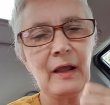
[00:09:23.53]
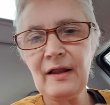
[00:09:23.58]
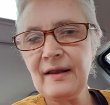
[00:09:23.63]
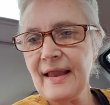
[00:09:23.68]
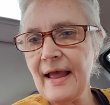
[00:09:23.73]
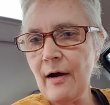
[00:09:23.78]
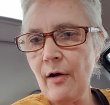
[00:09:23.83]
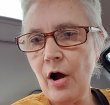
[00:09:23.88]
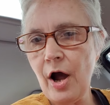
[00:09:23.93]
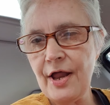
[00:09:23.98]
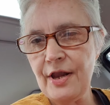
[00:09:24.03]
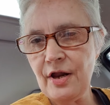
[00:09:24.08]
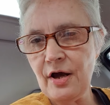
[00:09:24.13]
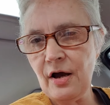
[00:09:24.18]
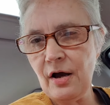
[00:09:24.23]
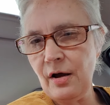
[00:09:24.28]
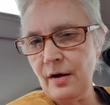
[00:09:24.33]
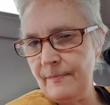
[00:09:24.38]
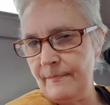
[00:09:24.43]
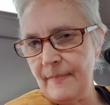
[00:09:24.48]
Now, I
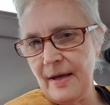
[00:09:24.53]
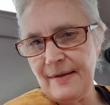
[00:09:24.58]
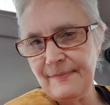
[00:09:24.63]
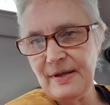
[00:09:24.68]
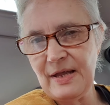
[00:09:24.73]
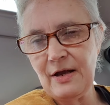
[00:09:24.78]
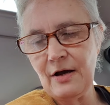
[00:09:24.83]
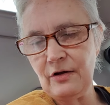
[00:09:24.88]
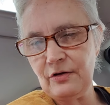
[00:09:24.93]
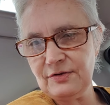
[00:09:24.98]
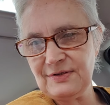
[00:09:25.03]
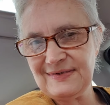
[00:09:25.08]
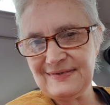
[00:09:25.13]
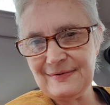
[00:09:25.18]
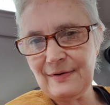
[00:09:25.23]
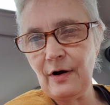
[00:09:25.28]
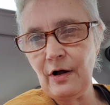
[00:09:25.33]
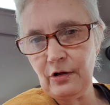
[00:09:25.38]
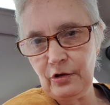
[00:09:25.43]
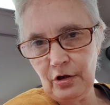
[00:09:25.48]
know maybe
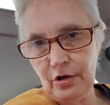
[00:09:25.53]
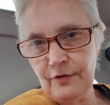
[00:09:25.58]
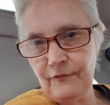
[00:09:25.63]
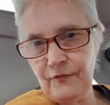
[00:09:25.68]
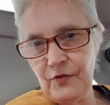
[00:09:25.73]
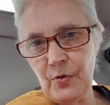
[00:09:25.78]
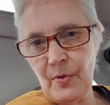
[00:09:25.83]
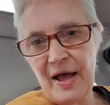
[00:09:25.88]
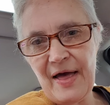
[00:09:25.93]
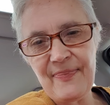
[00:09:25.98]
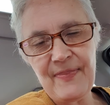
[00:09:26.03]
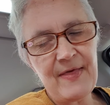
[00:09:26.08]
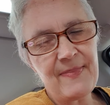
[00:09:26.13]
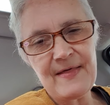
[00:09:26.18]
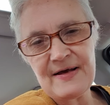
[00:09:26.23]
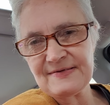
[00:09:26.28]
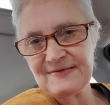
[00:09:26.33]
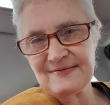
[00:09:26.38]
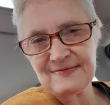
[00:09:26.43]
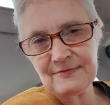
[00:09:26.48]
to a lot of you out there,
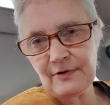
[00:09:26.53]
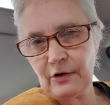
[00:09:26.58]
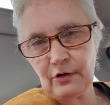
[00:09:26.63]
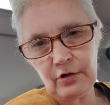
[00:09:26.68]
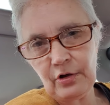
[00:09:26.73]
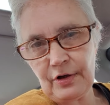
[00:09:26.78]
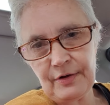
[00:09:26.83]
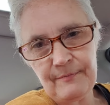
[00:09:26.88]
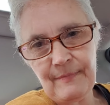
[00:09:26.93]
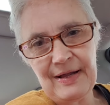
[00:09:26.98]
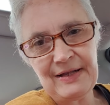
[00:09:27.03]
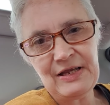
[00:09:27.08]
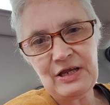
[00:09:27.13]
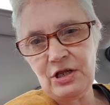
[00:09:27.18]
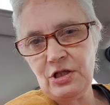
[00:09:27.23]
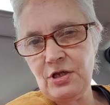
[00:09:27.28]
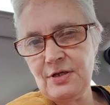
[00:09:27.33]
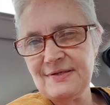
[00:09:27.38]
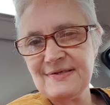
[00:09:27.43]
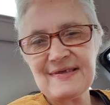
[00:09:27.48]
that's not a lot of money,
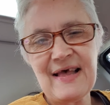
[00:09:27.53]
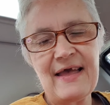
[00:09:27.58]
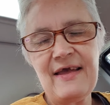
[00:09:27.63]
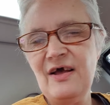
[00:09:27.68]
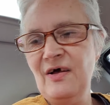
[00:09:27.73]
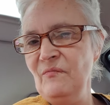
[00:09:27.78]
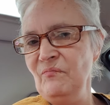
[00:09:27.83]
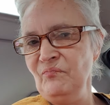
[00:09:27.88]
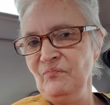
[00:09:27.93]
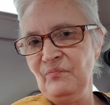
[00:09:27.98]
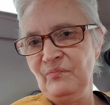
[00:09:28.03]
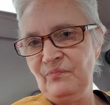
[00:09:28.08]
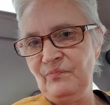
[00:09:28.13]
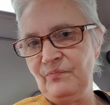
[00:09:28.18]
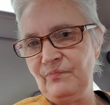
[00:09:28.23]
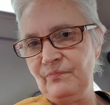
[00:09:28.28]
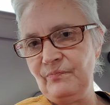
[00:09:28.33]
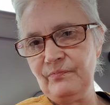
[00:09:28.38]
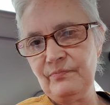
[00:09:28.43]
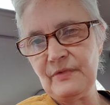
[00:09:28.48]
and you'd say,
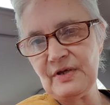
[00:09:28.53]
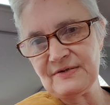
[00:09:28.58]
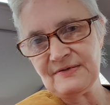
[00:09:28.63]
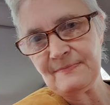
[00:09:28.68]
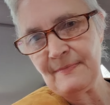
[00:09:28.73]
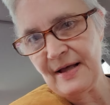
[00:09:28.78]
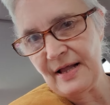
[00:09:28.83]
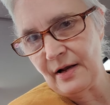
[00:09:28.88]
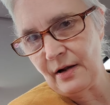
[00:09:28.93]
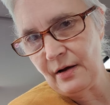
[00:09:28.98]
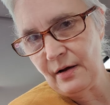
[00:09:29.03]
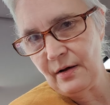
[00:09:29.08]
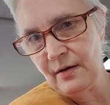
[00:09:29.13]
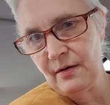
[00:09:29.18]
doesn't matter.